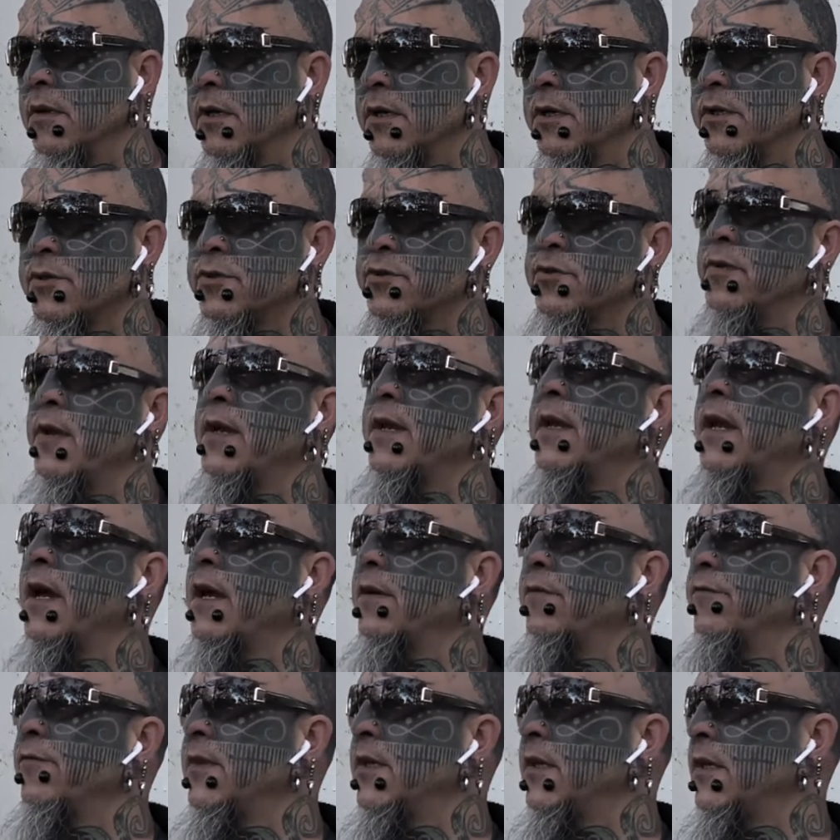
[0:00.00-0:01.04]
straight out
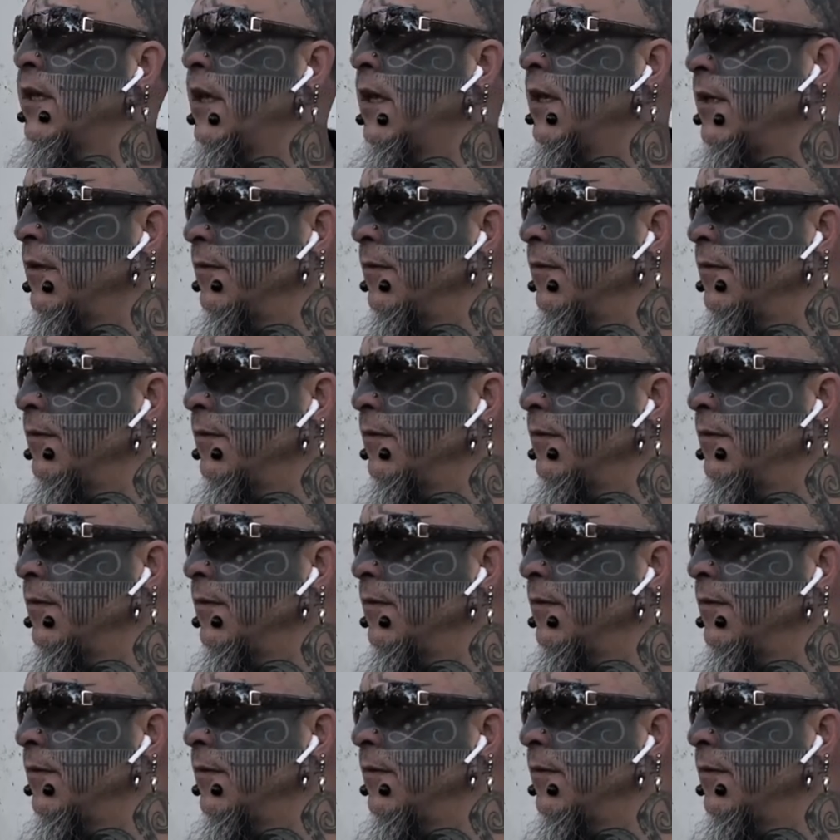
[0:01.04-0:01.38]
of the gate.